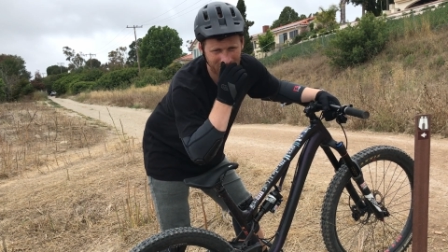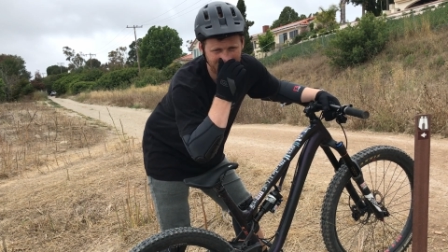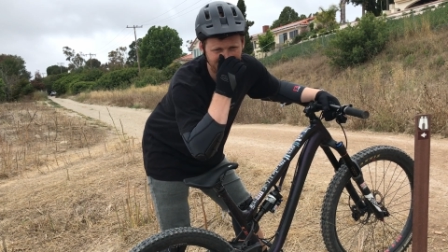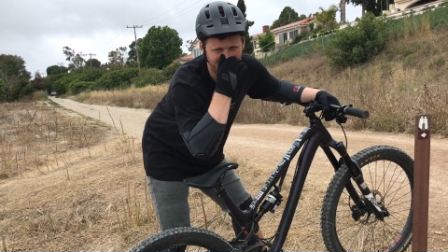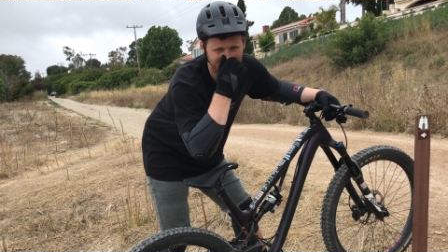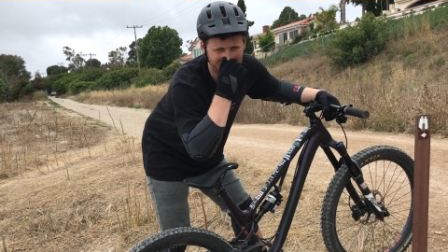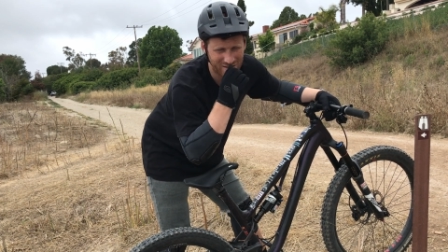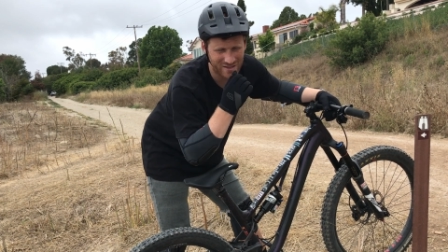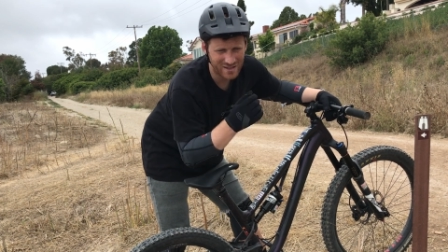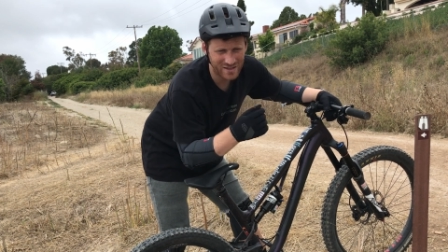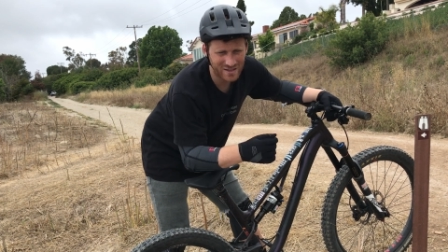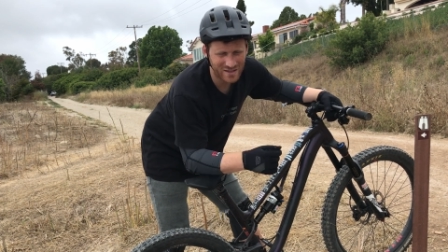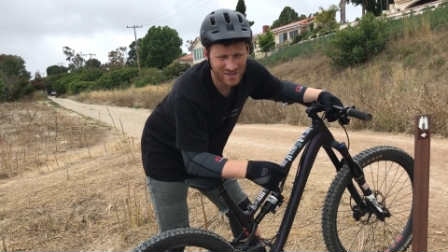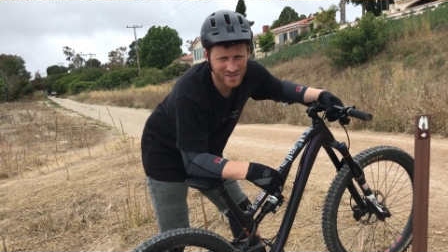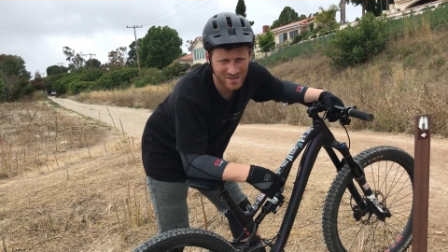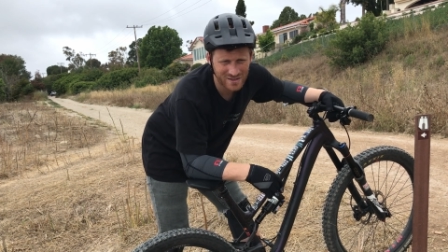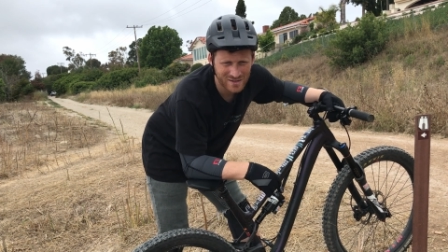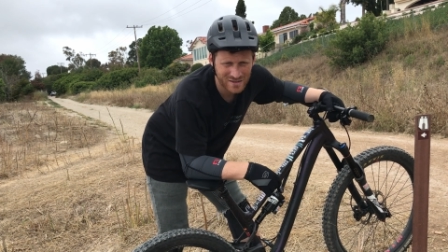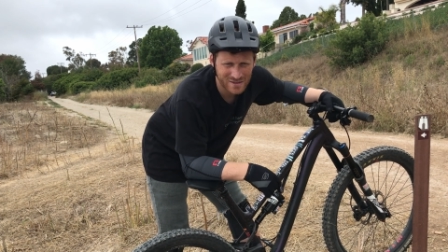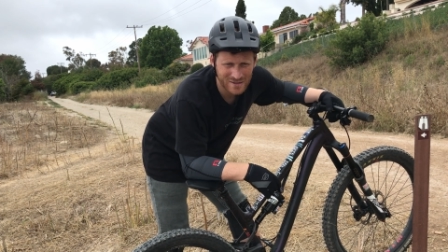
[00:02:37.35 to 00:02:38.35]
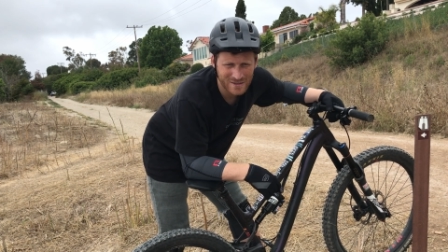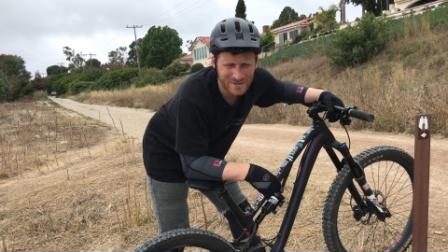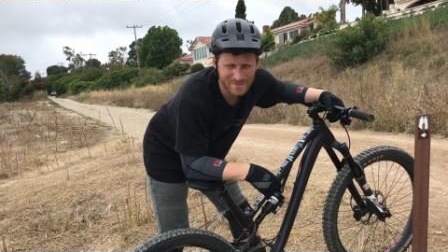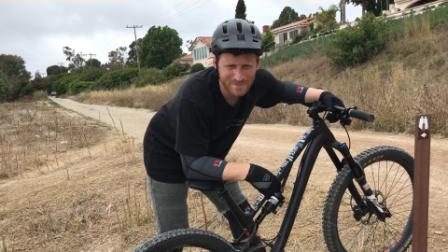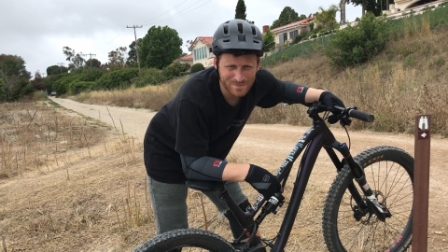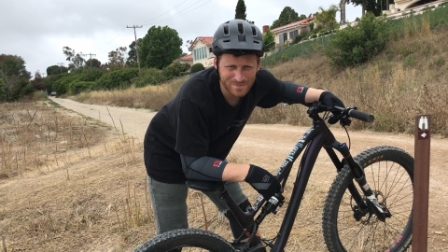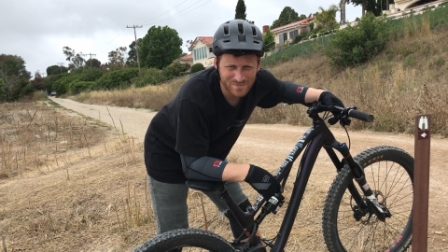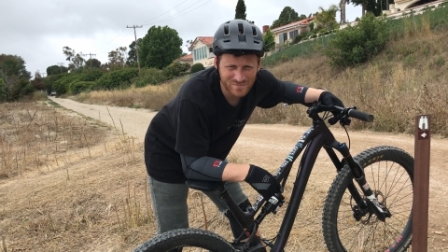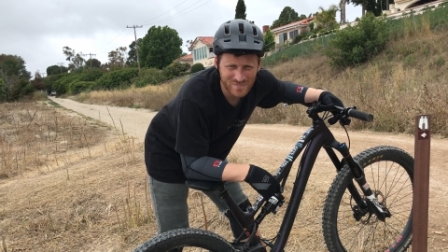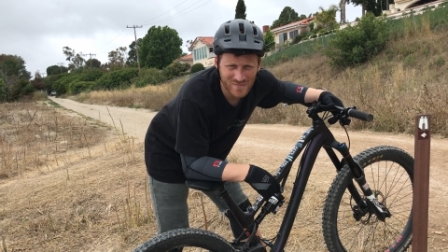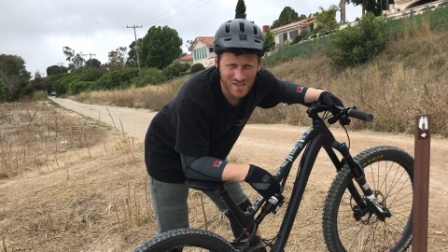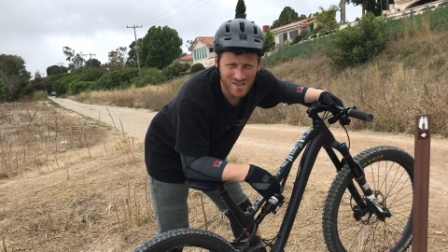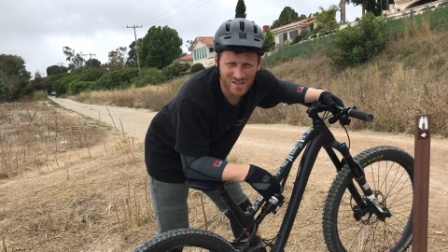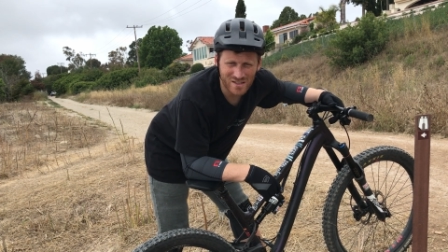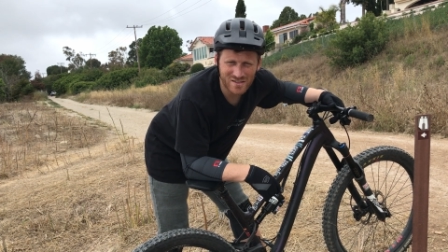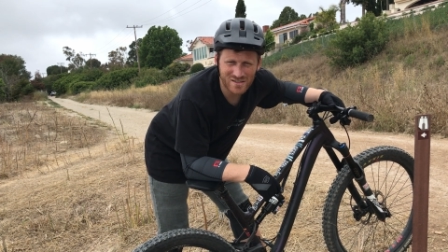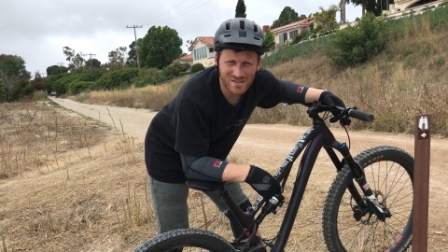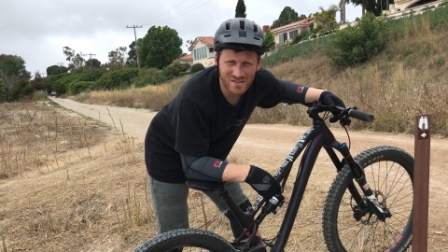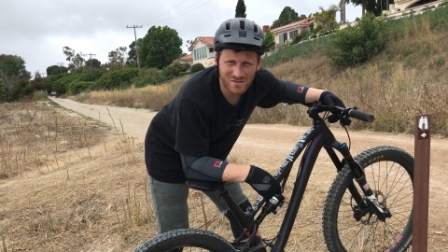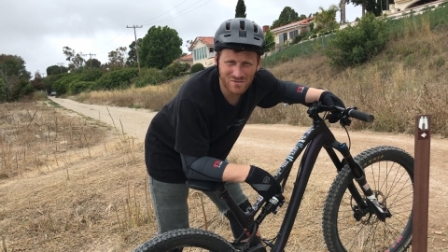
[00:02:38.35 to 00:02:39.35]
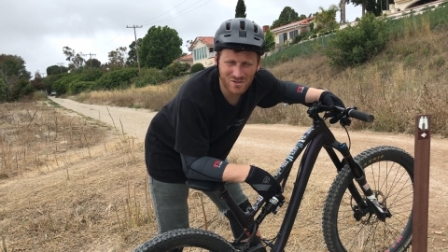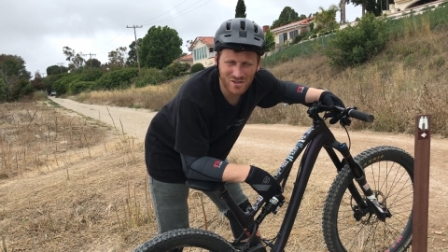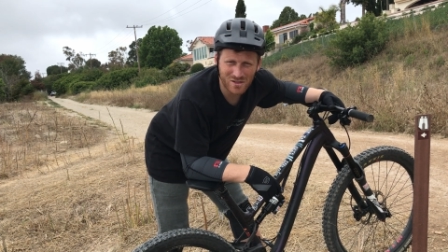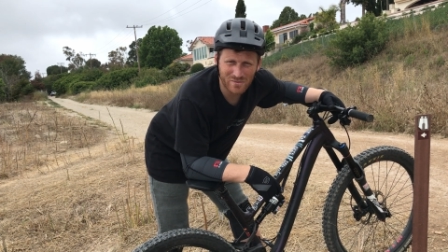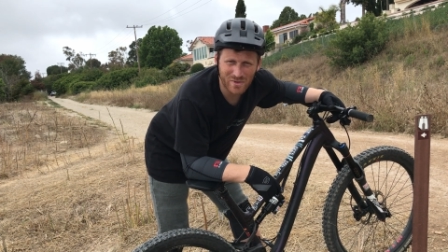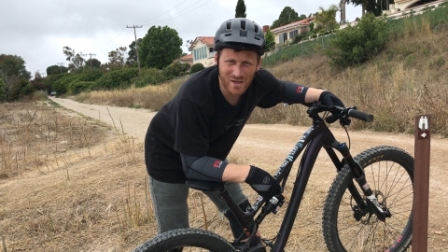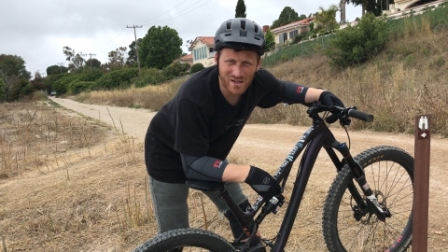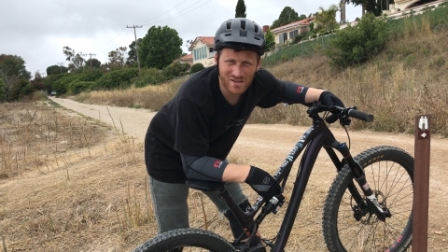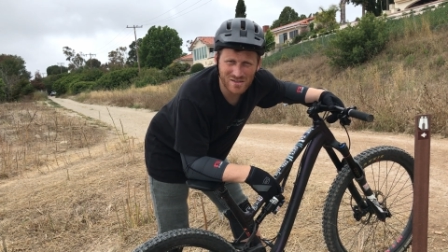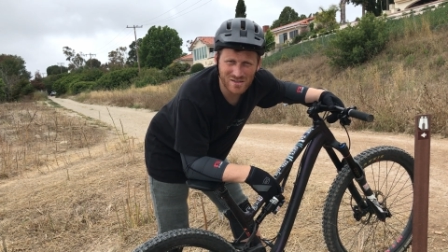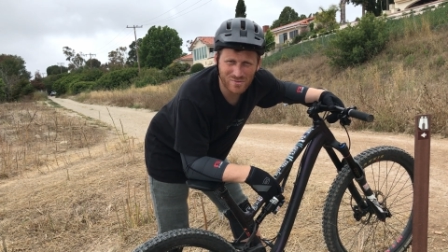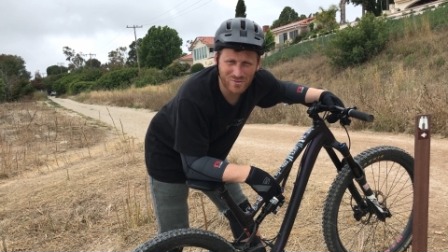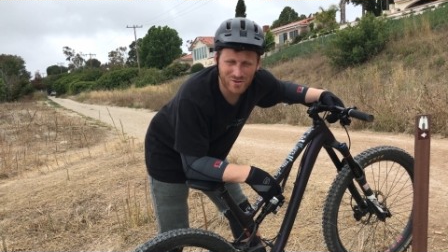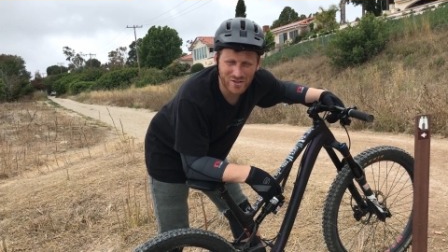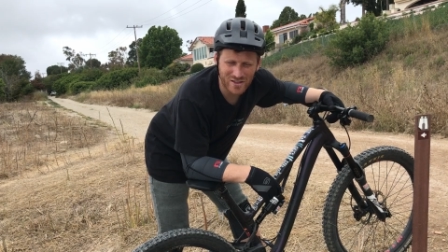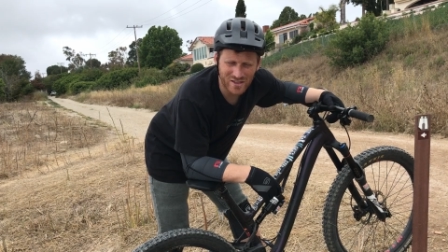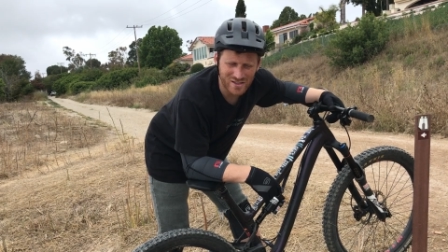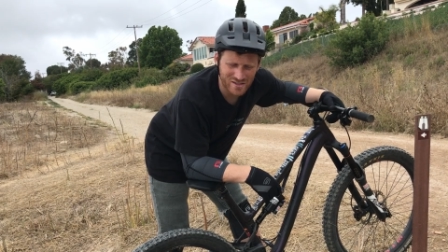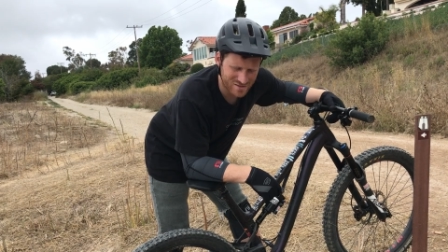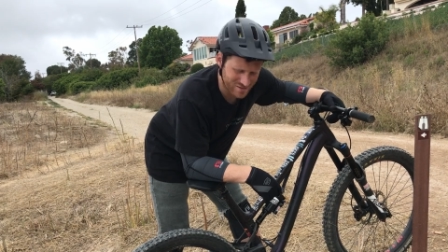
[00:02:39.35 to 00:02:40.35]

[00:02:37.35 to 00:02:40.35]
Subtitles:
And let's see where the balance point is